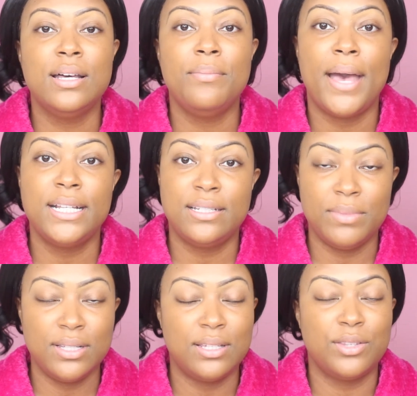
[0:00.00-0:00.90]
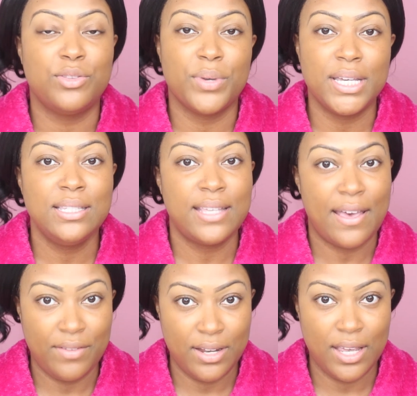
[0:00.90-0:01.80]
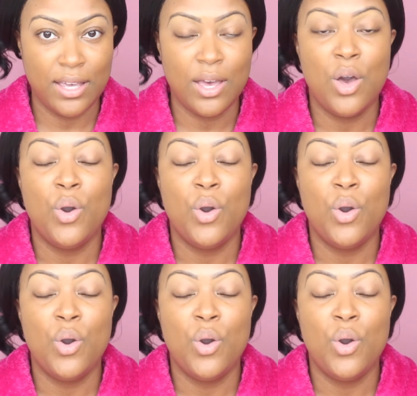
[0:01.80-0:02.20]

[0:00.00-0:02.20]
up matching me to 370,